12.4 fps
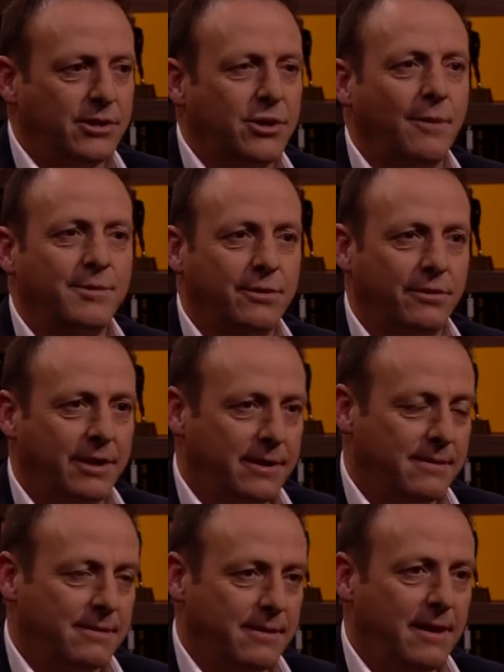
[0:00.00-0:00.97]
I top scored
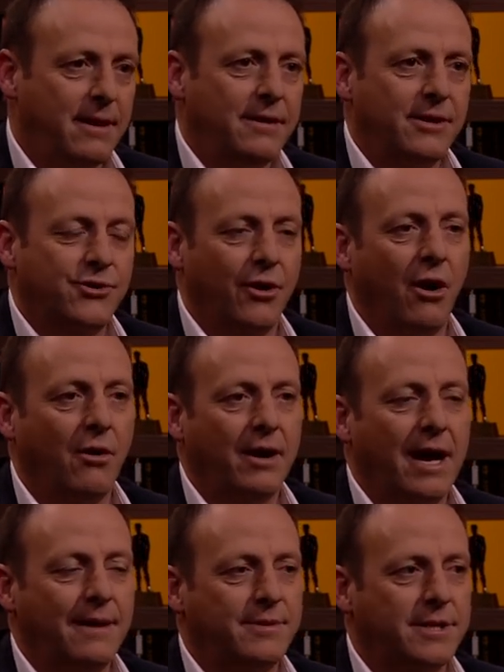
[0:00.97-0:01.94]
in the trial
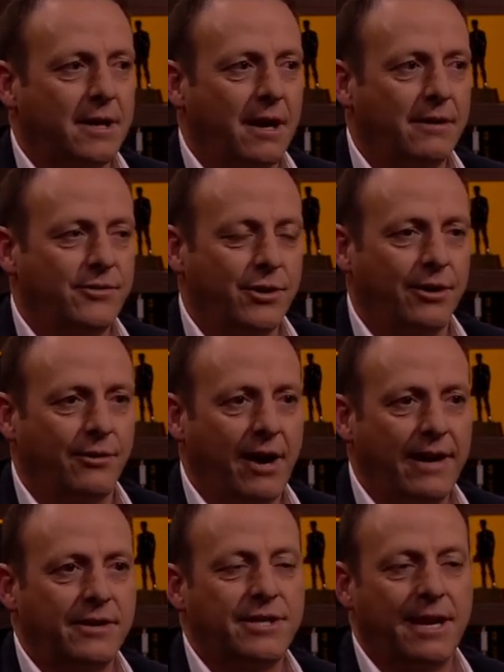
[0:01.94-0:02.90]
games. So John
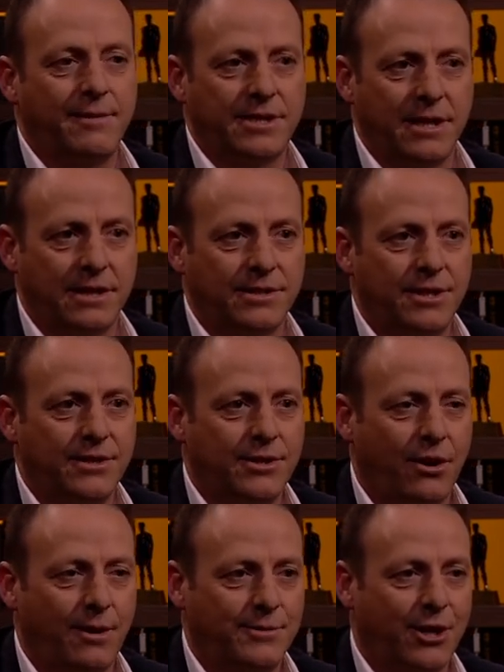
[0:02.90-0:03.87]
Grant, the chairman of selectors at the
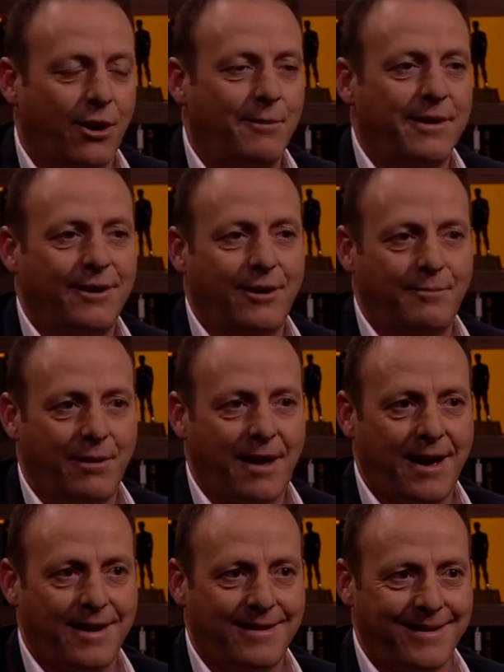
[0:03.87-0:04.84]
time, told me that I'd
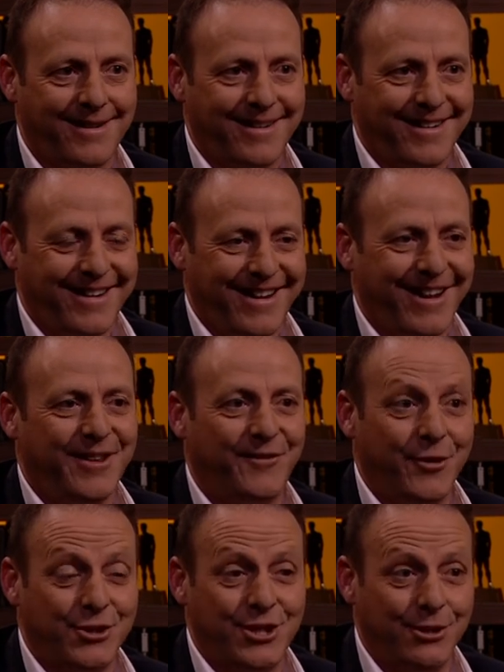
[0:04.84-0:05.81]
play in the
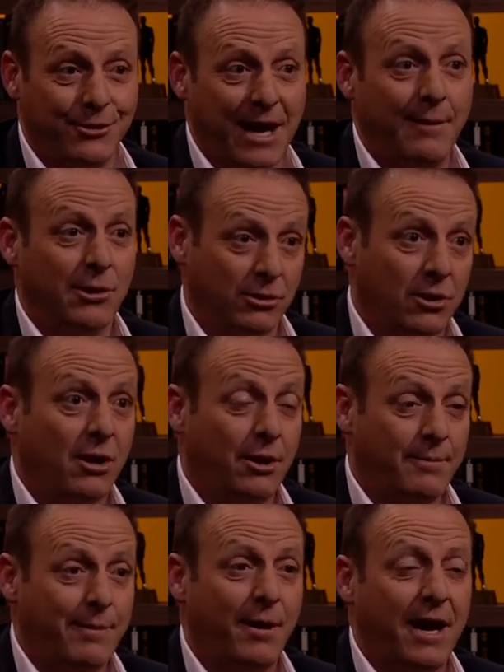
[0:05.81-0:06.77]
first Shield game. It looked like
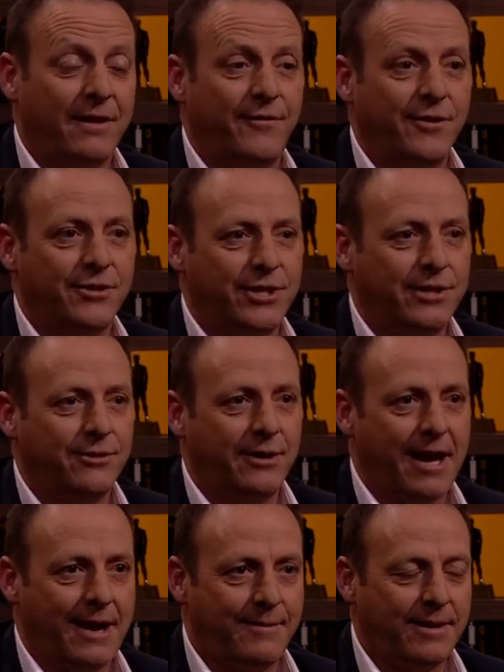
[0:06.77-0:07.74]
I'd be playing the first Shield
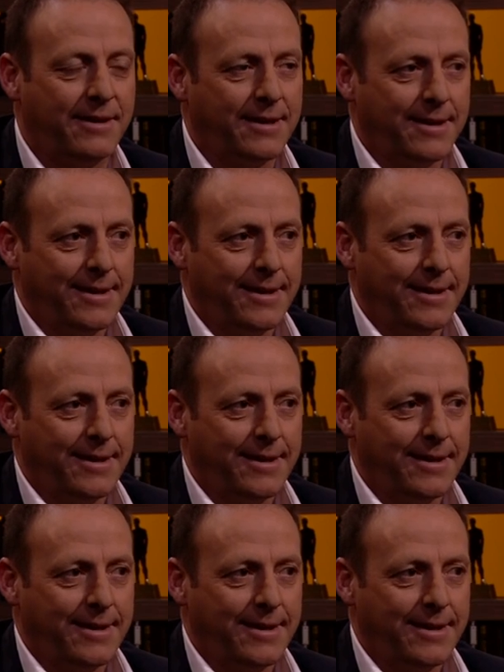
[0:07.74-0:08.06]
game, and